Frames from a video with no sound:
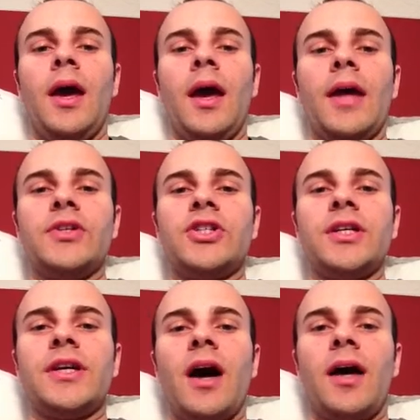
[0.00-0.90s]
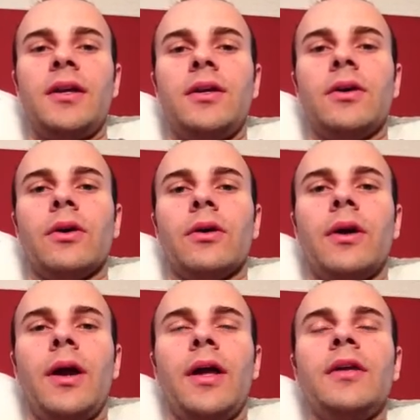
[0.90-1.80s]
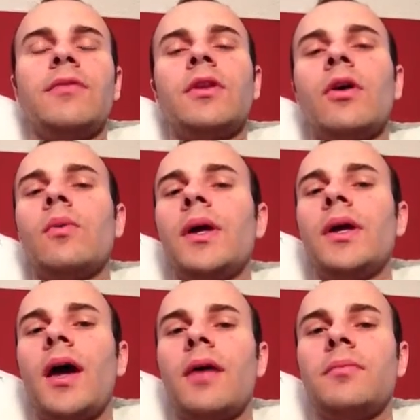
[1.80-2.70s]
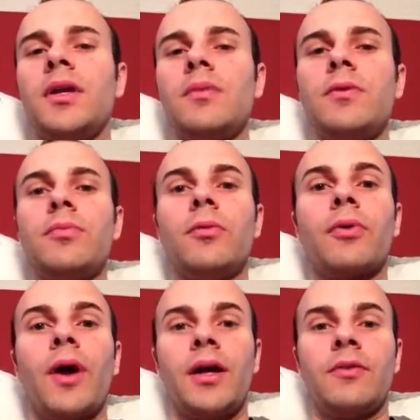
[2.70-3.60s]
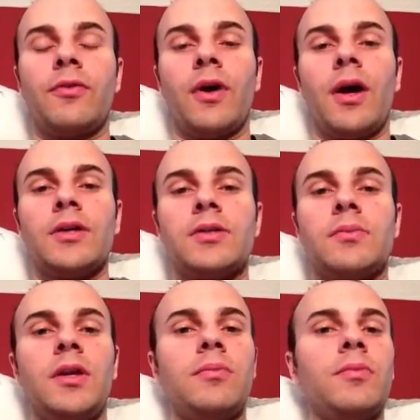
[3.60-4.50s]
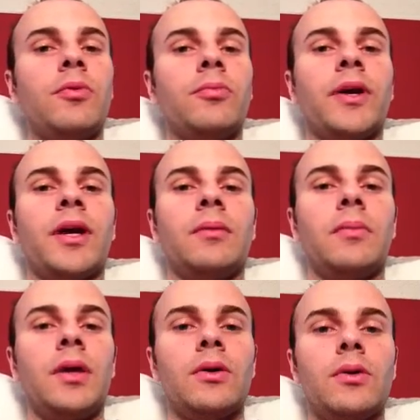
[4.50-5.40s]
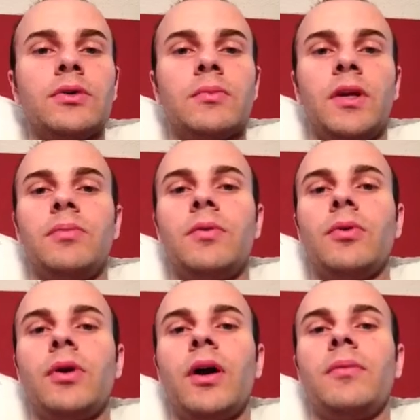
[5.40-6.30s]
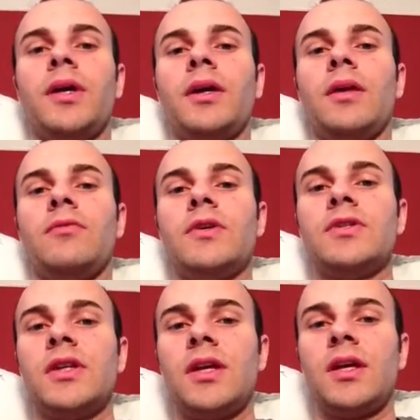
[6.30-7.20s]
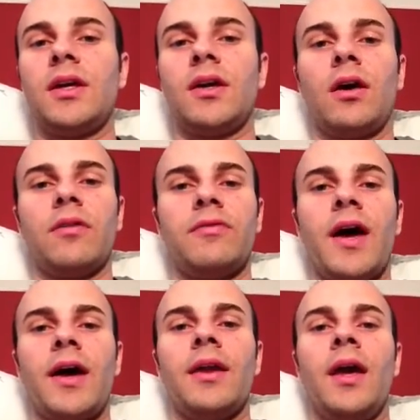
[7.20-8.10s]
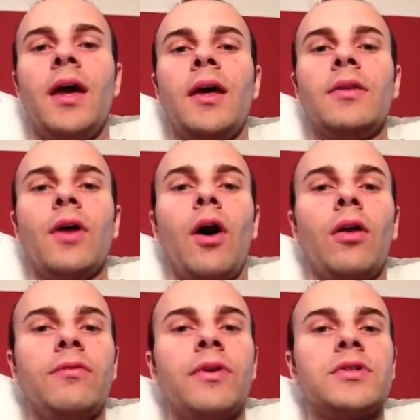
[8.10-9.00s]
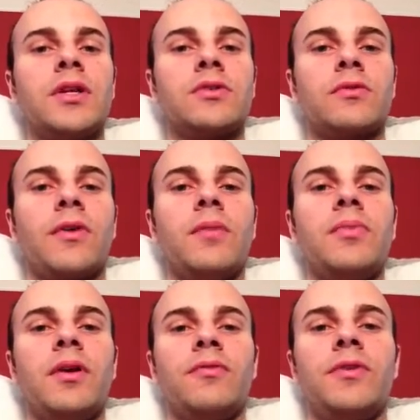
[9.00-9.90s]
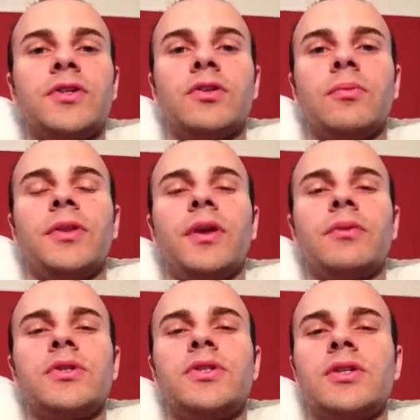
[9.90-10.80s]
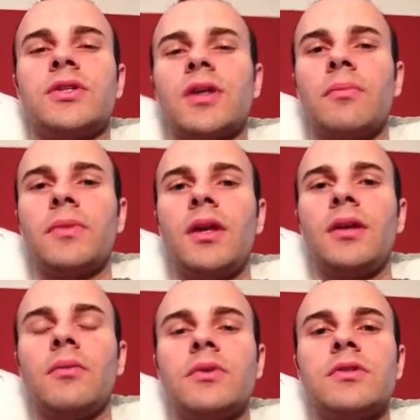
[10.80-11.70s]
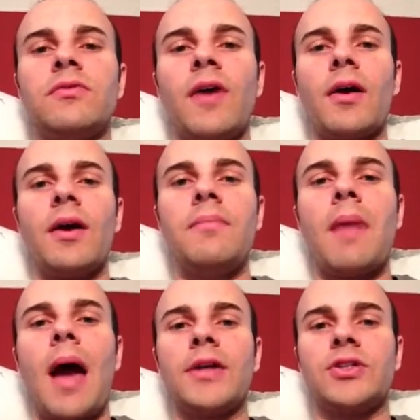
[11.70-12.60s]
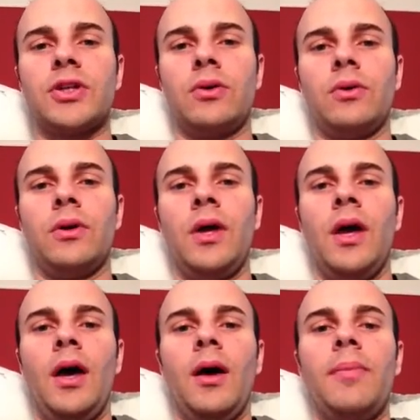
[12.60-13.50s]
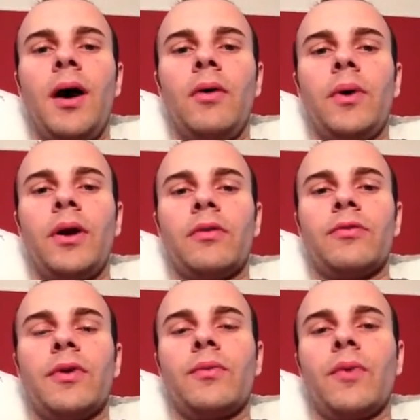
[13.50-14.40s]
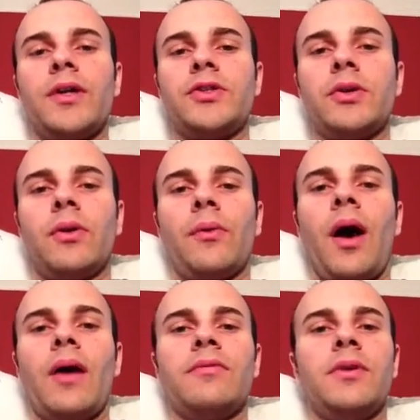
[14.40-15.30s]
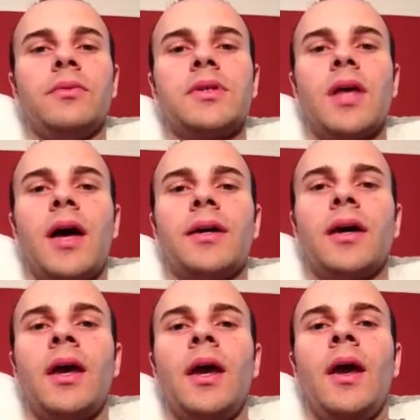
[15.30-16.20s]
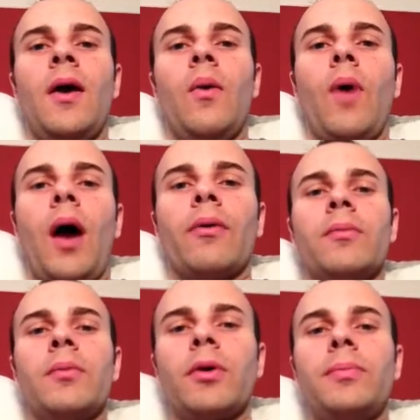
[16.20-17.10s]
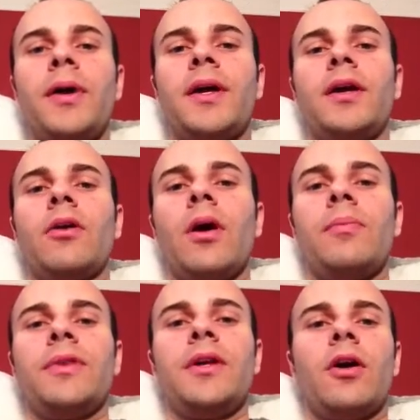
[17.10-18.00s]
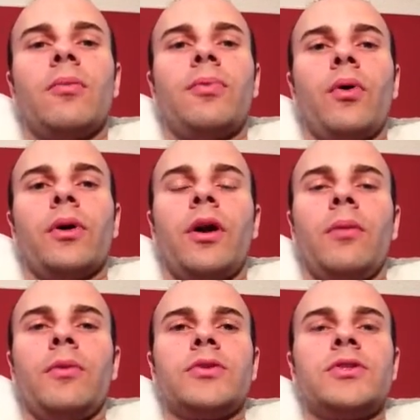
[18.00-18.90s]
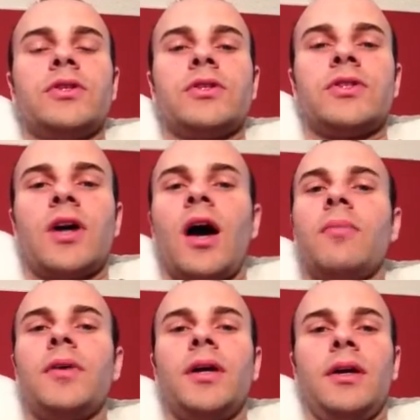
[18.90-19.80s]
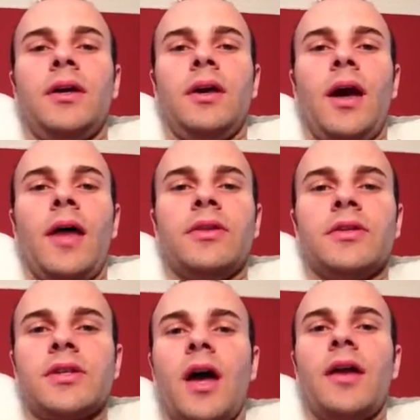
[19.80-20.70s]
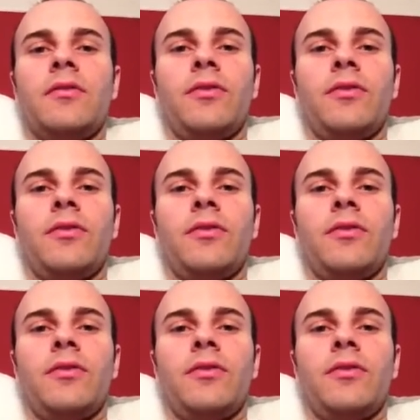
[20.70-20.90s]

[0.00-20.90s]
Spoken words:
And she got here, and even though we had had many people praying for us, many people bringing meals, many people coming and visiting, and all of those things were very beneficial, but there was just something that was very magical about when our friend Rachel arrived. It was like I remember picking her up at the airport and almost just sobbing at the sight of